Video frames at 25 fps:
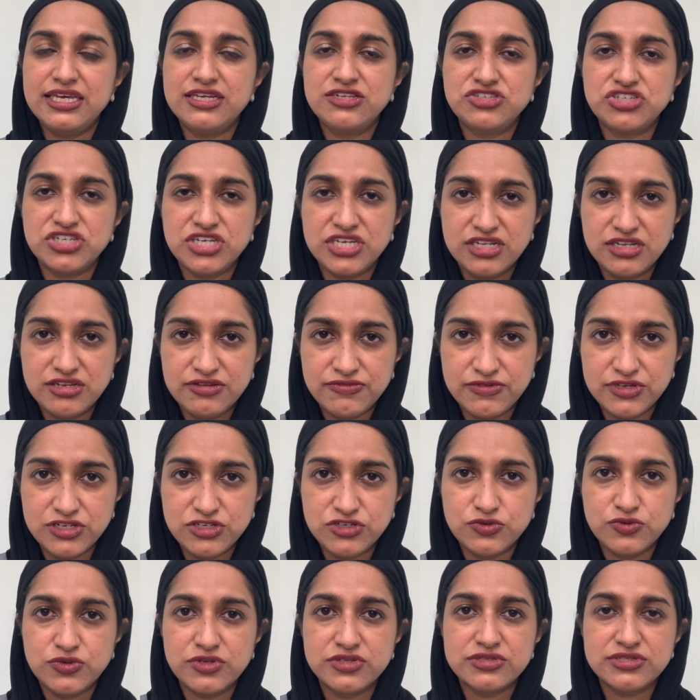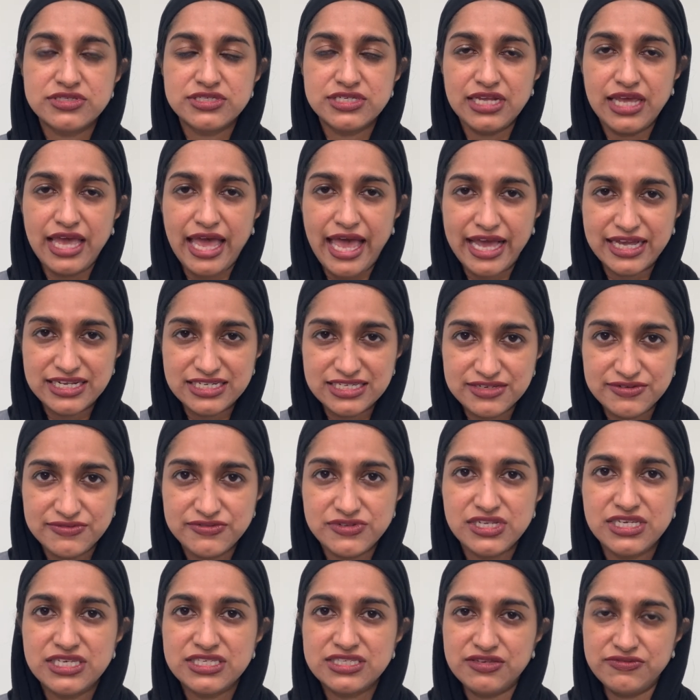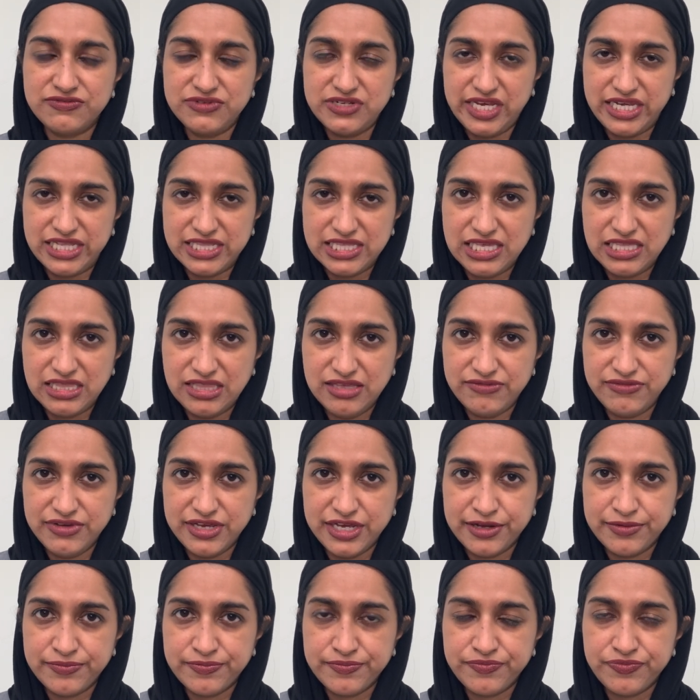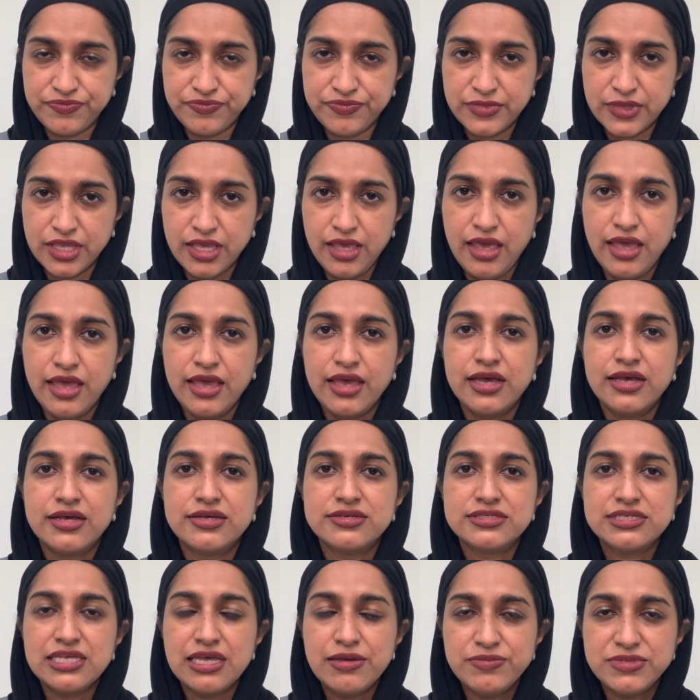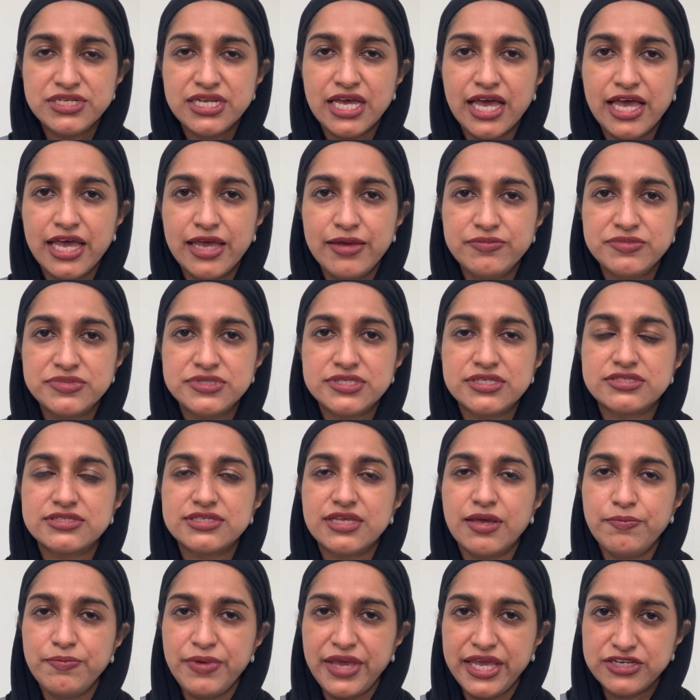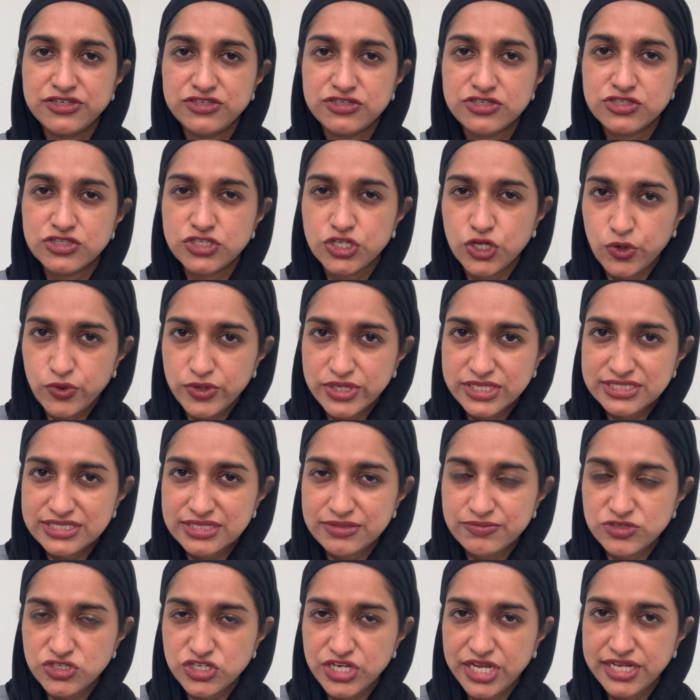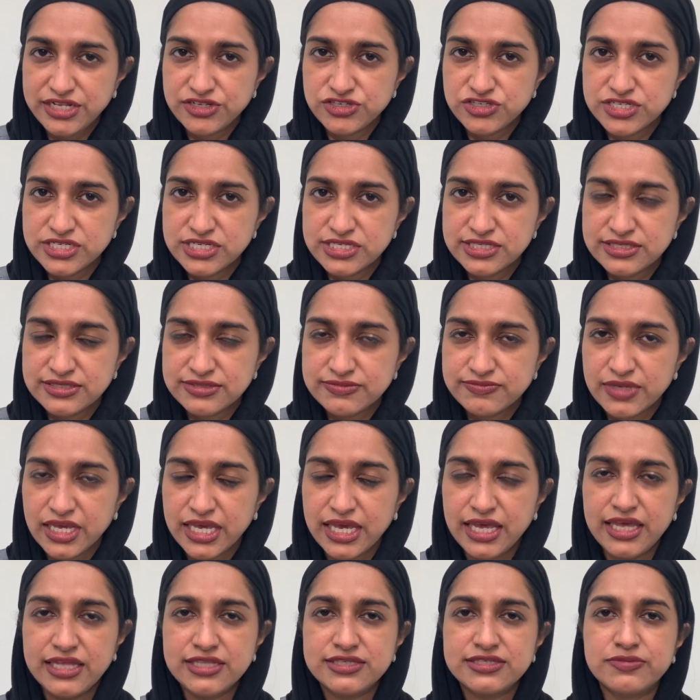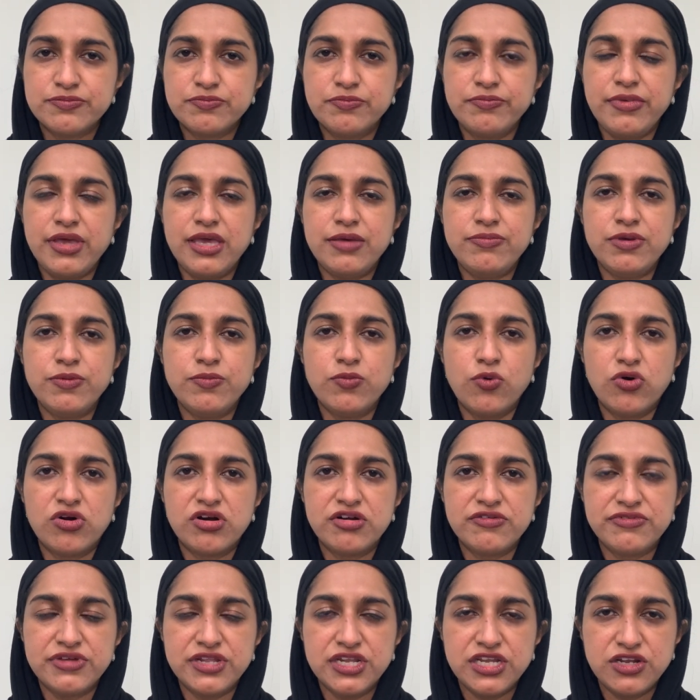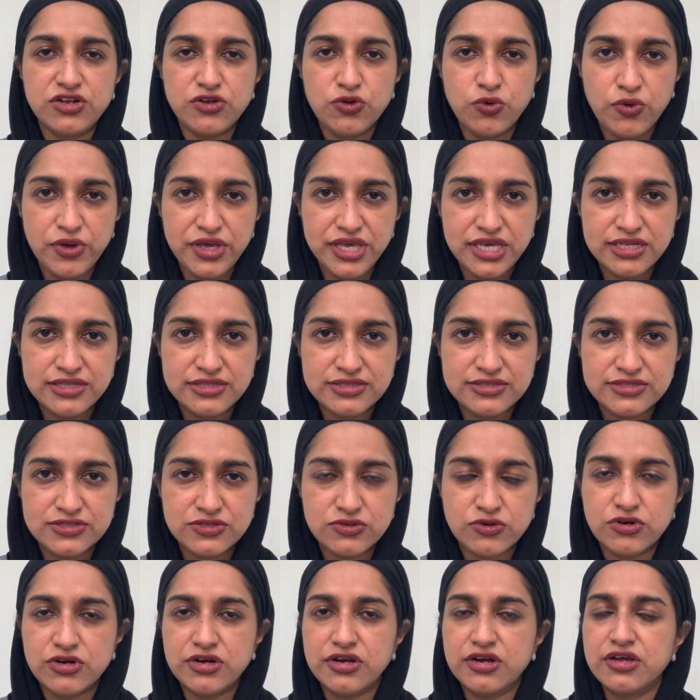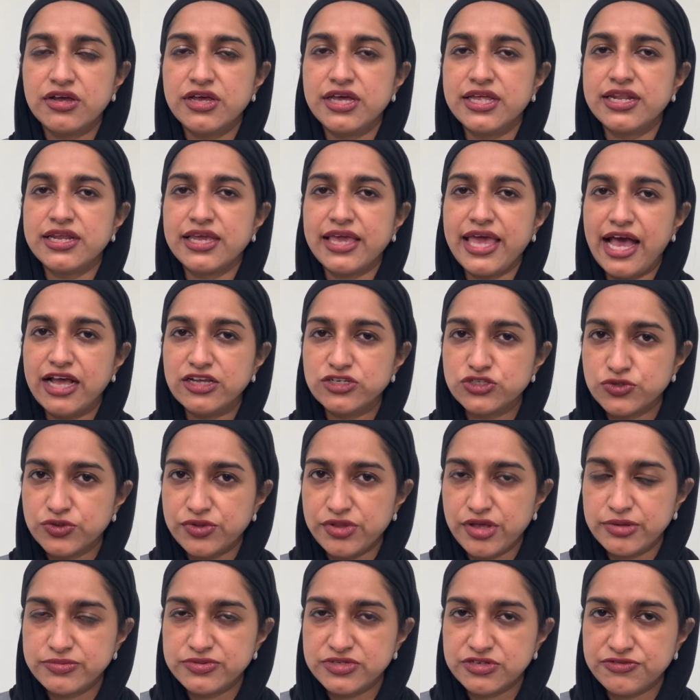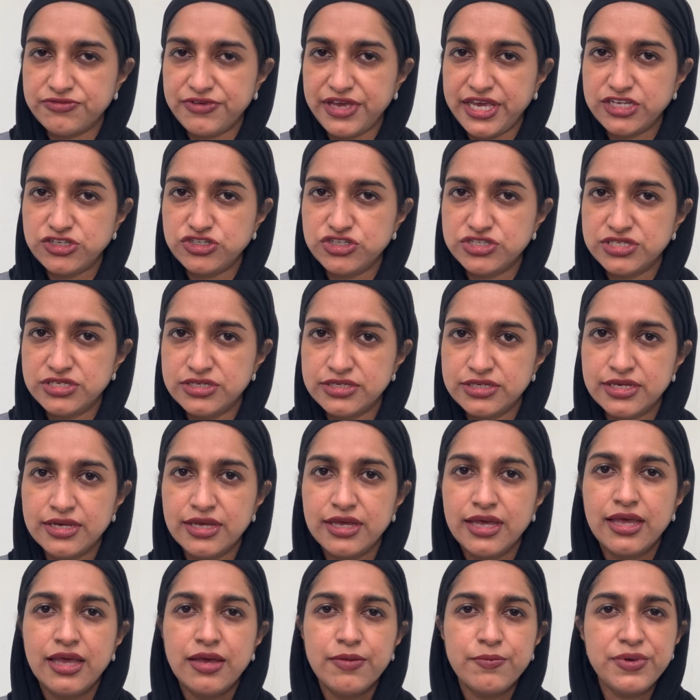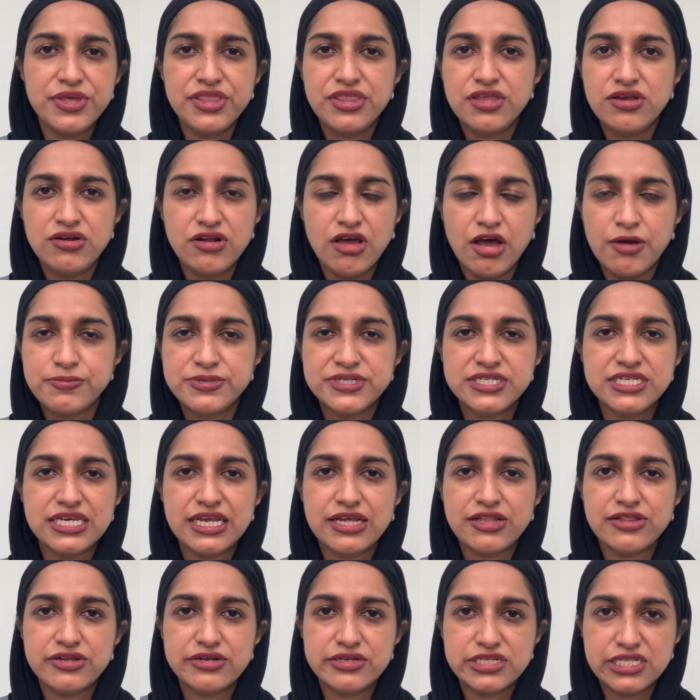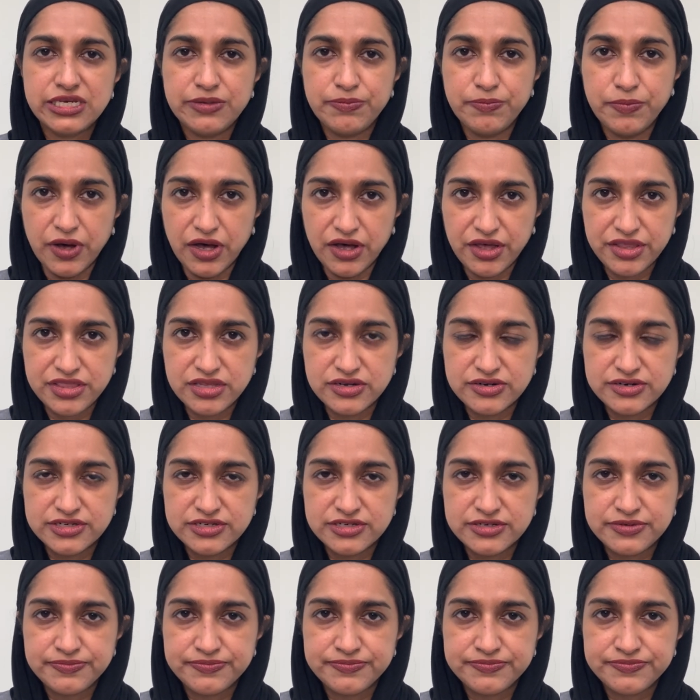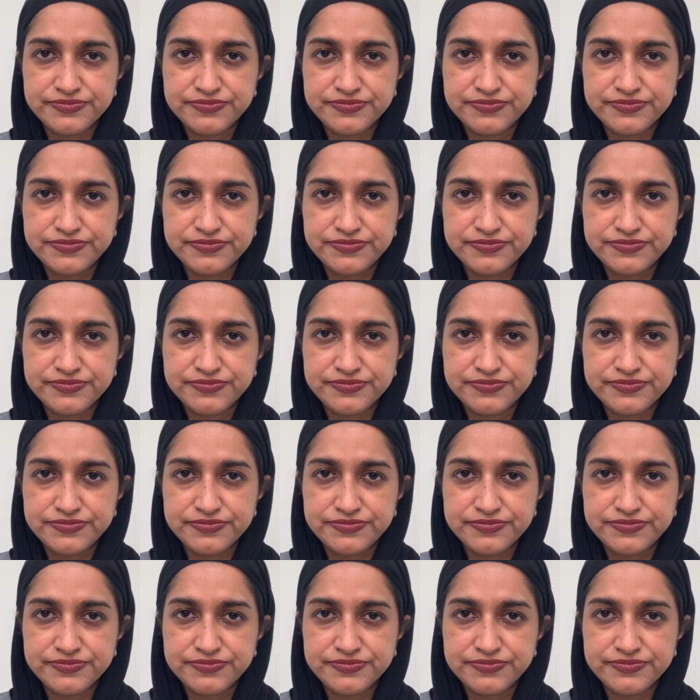each individual's activities of daily living. Sometimes some patients notice some changes. It's maybe more of an annoyance or a casual observation, but they're not particularly bothered.